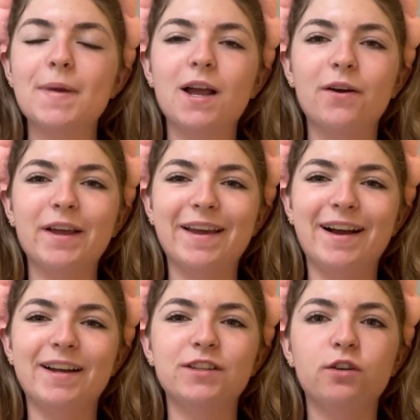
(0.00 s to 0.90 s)
Okay
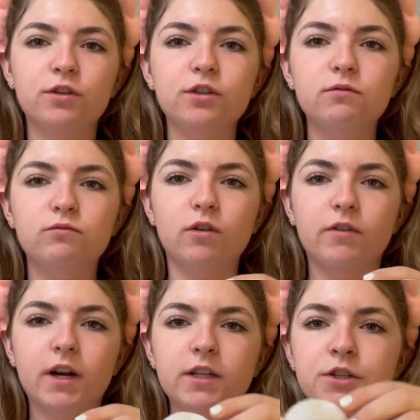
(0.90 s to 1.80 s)
guys, also don't
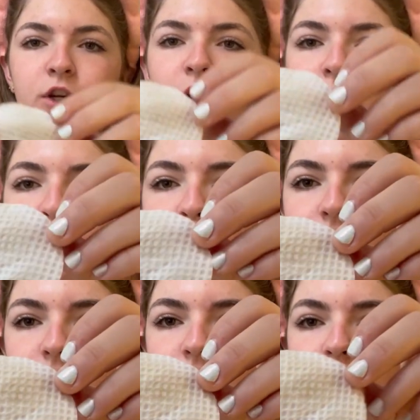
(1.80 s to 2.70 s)
forget to do your neck, but
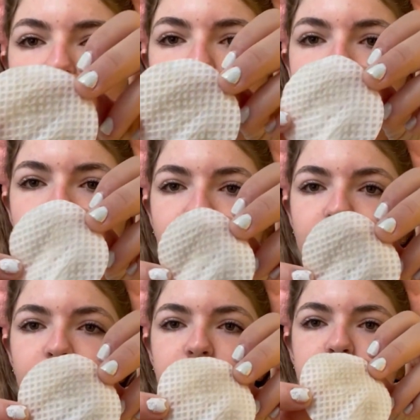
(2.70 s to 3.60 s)
literally look at that.
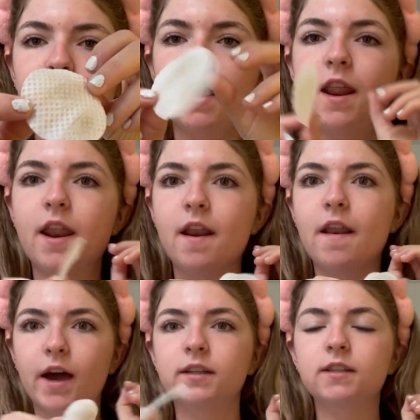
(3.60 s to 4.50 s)
That is
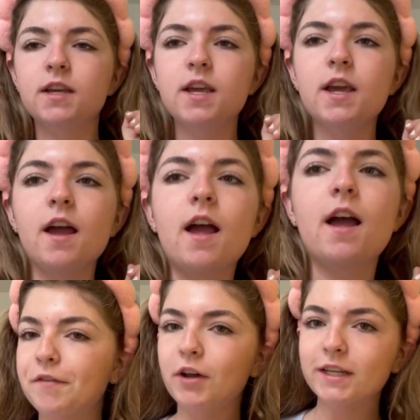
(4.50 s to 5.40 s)
nasty.
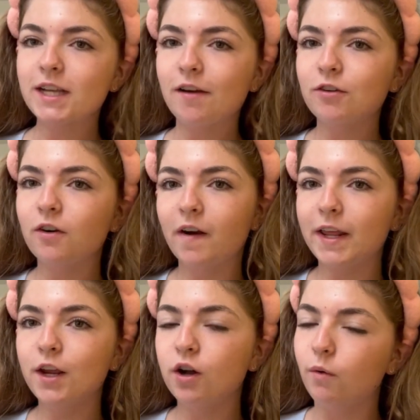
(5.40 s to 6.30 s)
If you guys haven't
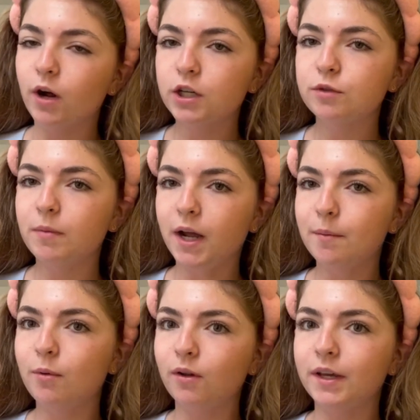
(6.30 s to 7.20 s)
already, go watch my
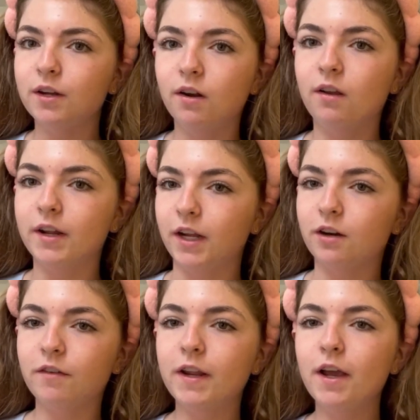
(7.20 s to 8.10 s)
pulling an all-nighter
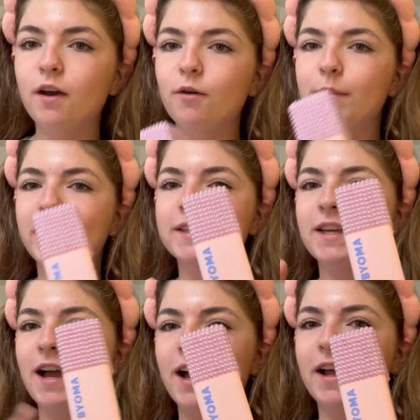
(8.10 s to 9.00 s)
video because
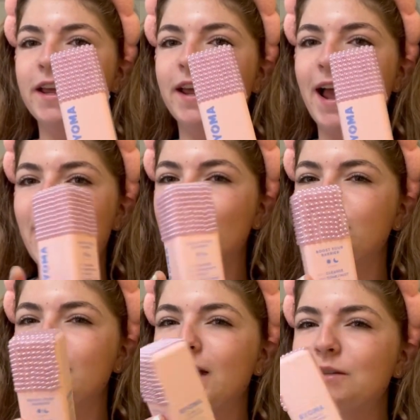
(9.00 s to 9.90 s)
I half
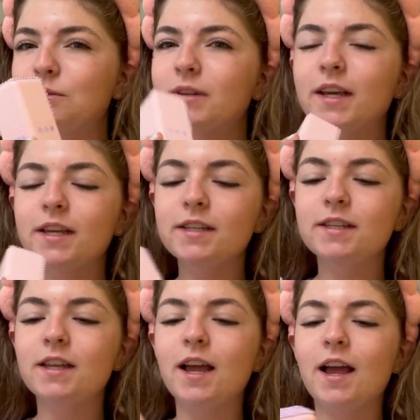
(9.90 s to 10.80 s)
bedazzled this.